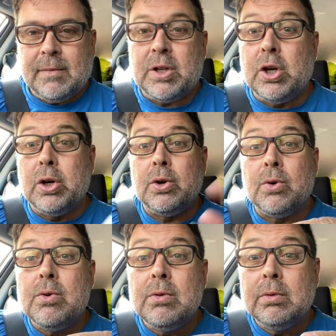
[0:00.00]

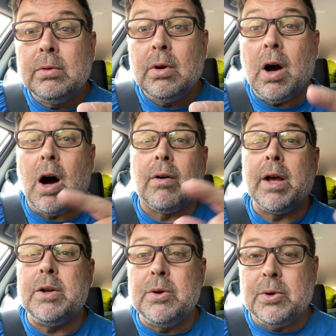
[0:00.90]
You are
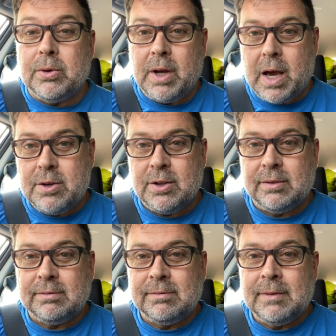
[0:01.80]
a new creation.
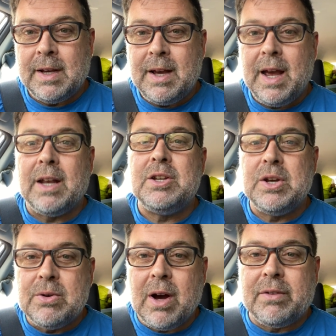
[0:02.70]
And
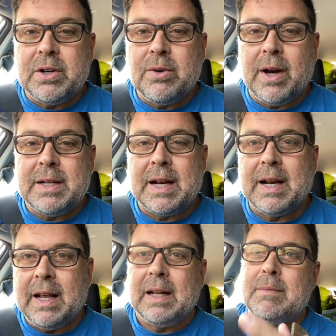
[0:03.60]
you have a new
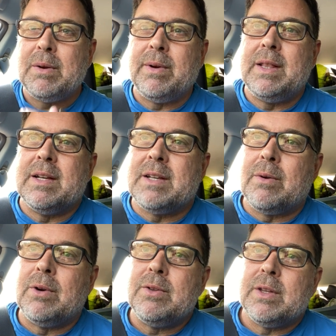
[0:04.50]
identity. Let me read this. I
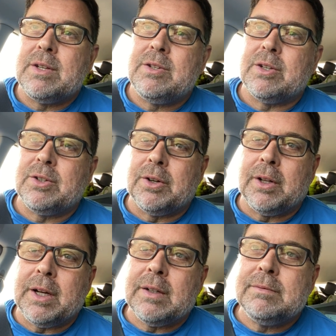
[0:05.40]
wrote this just
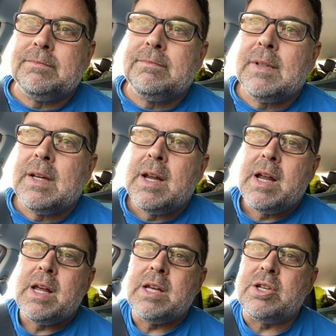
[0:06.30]
earlier.
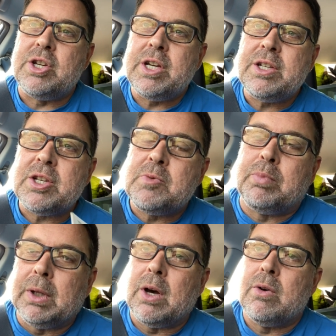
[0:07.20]
Jesus
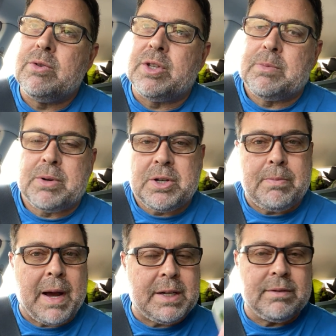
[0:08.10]
blows the
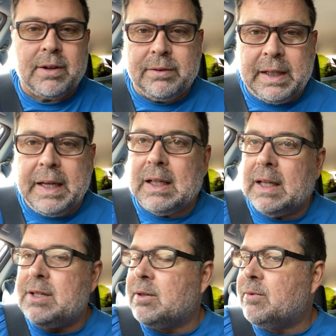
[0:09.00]
perspective of
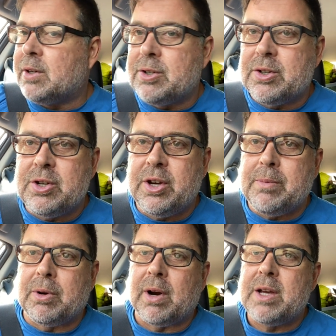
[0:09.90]
legalism versus
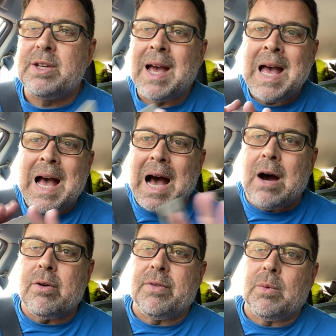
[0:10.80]
cheap grace
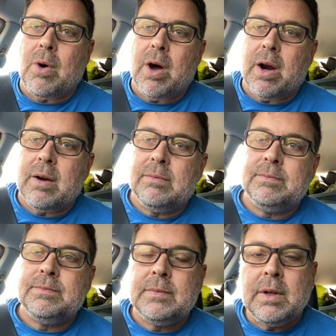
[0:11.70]
out of the water.
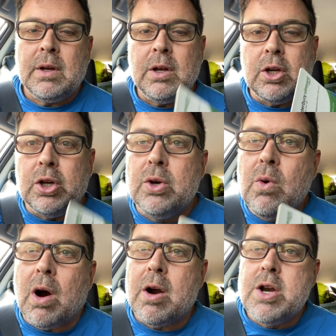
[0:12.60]
You
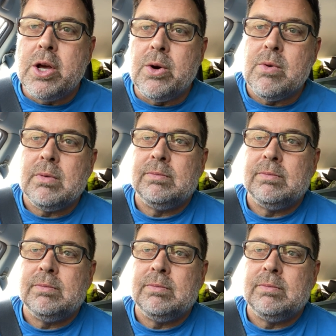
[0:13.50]
are new.